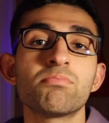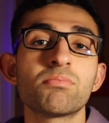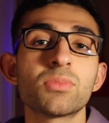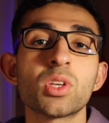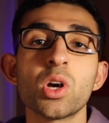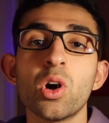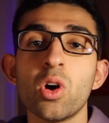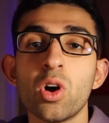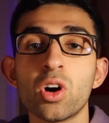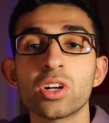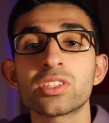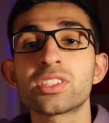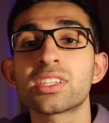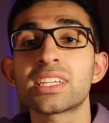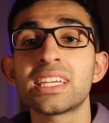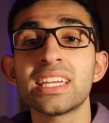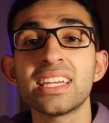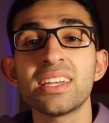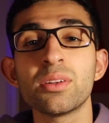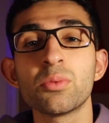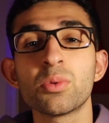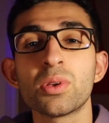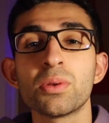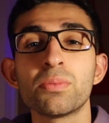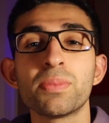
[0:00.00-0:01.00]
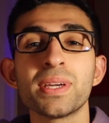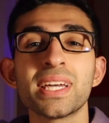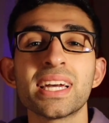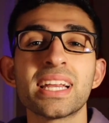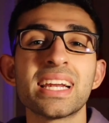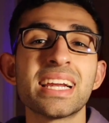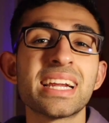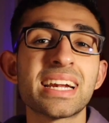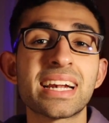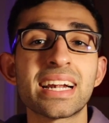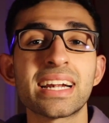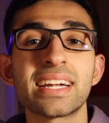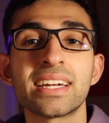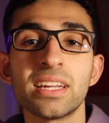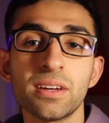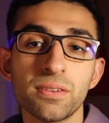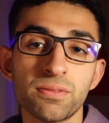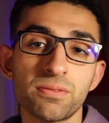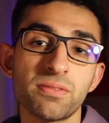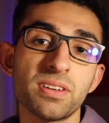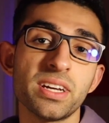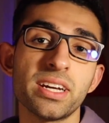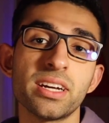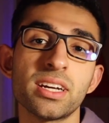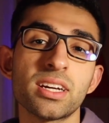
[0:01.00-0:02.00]
your OSCE will be a little
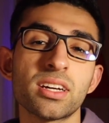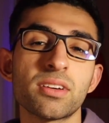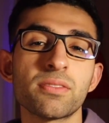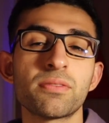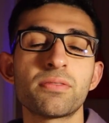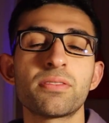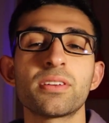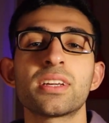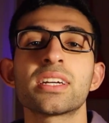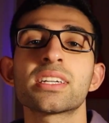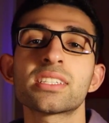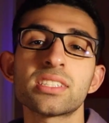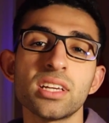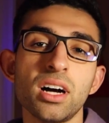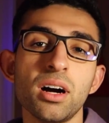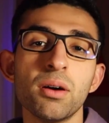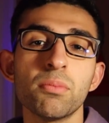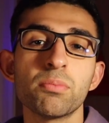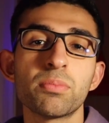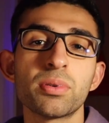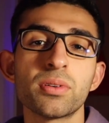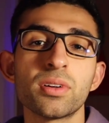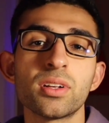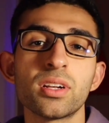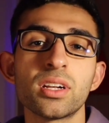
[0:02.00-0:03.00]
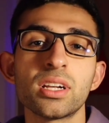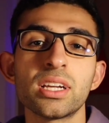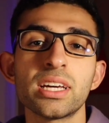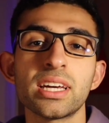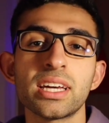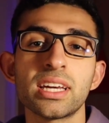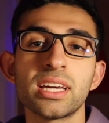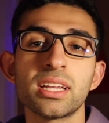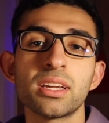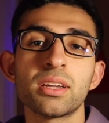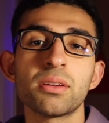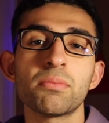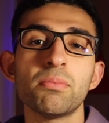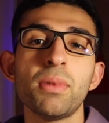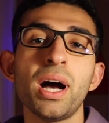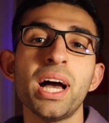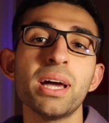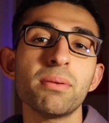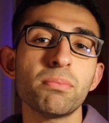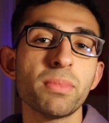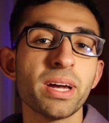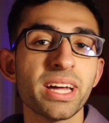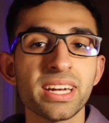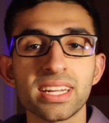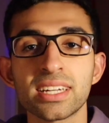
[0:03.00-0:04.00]
different. For example, in
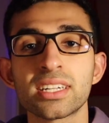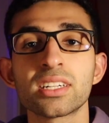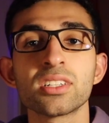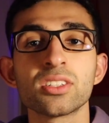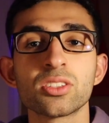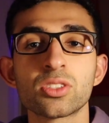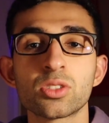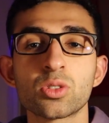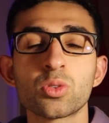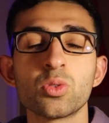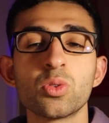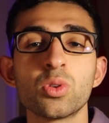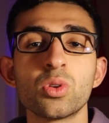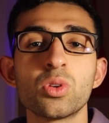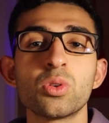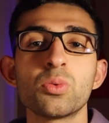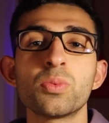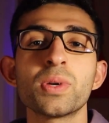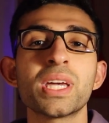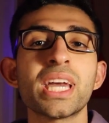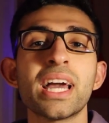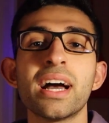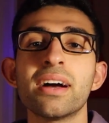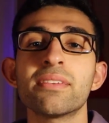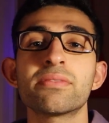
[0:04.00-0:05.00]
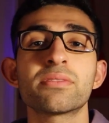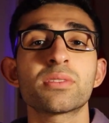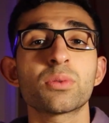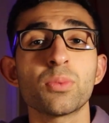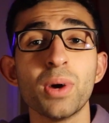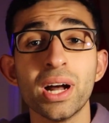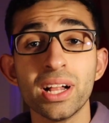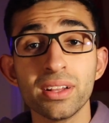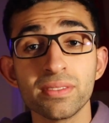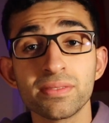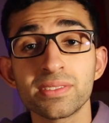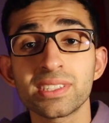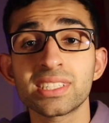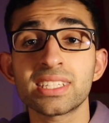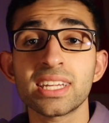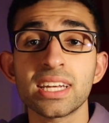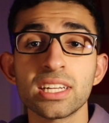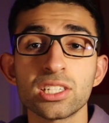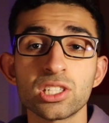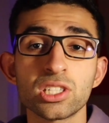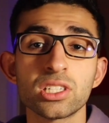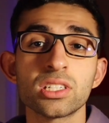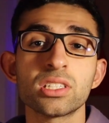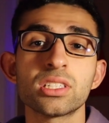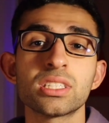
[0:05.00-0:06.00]
my medical school, we have 12
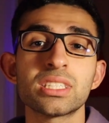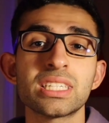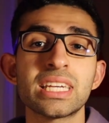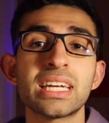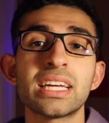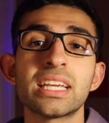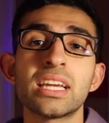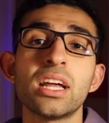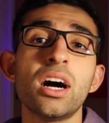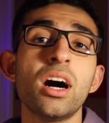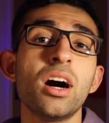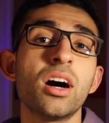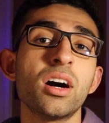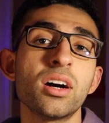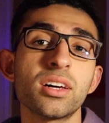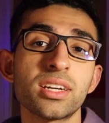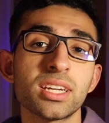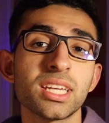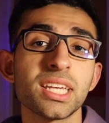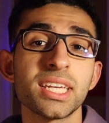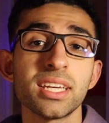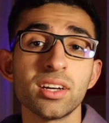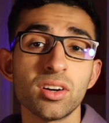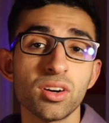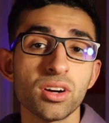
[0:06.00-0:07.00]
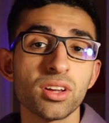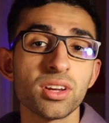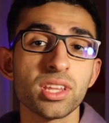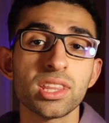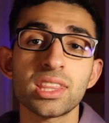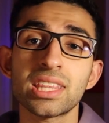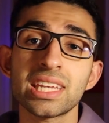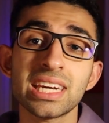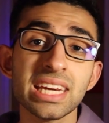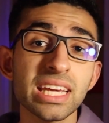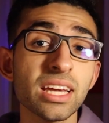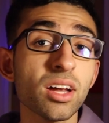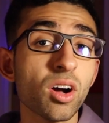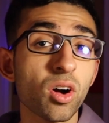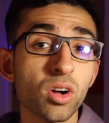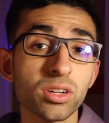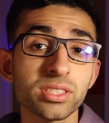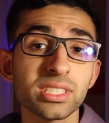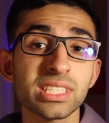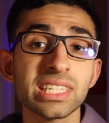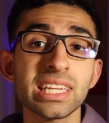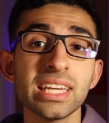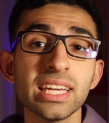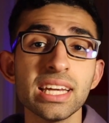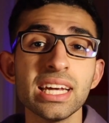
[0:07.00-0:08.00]
stations in our year 3
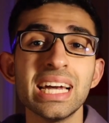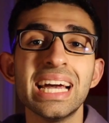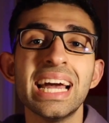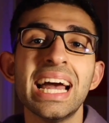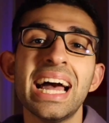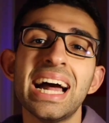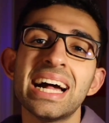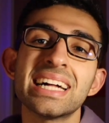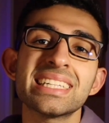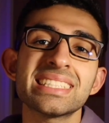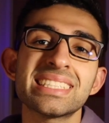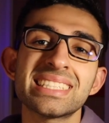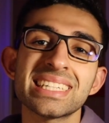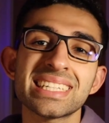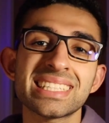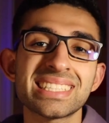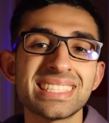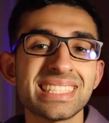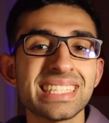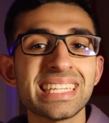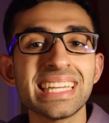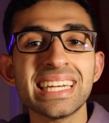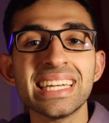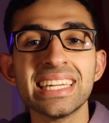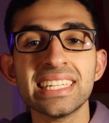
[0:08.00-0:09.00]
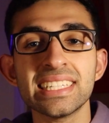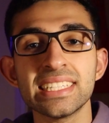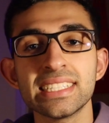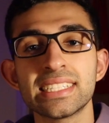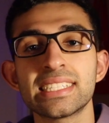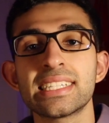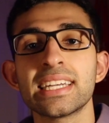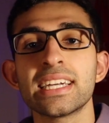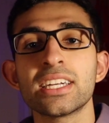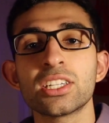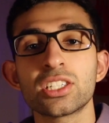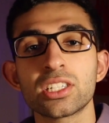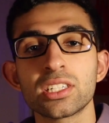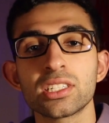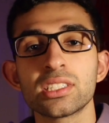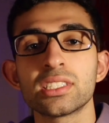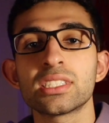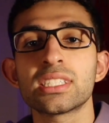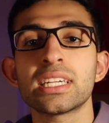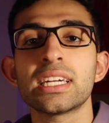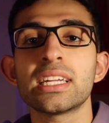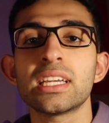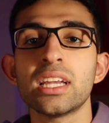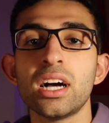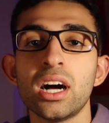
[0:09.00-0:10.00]
OSCE and 16
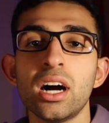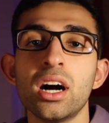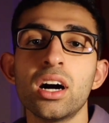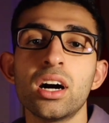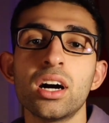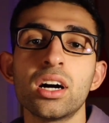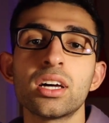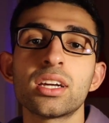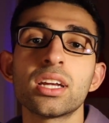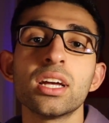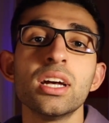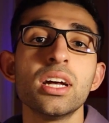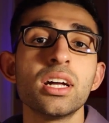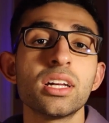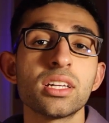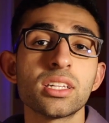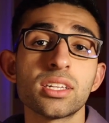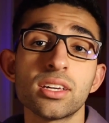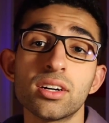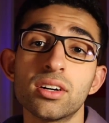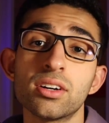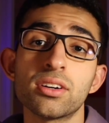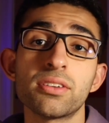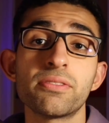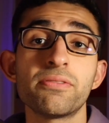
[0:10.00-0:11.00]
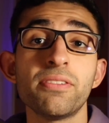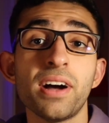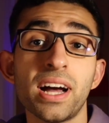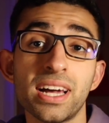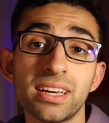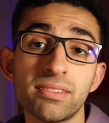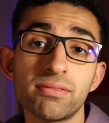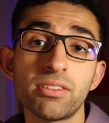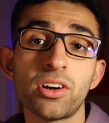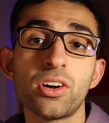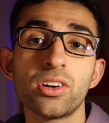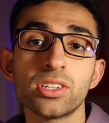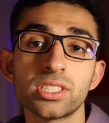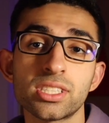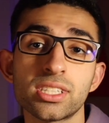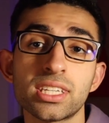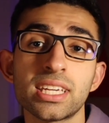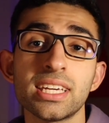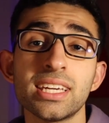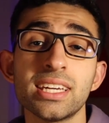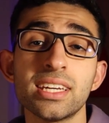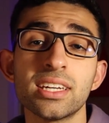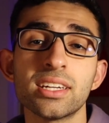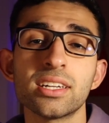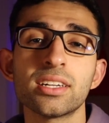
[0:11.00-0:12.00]
stations in our year 5
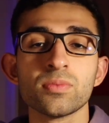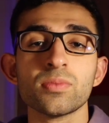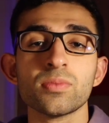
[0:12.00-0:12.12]
OSCE.